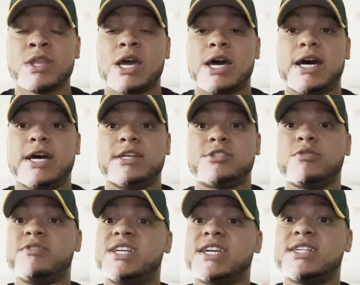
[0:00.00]
Uh, so
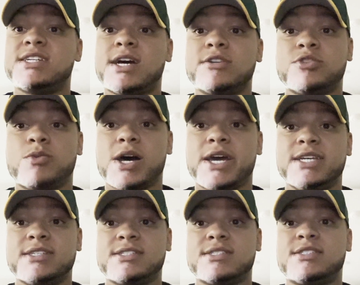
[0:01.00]
we've taken it out
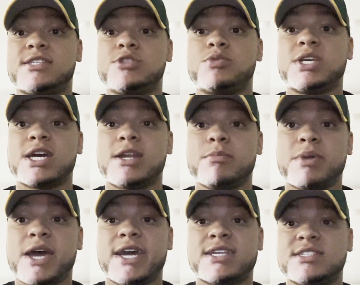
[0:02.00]
twice since we got it back,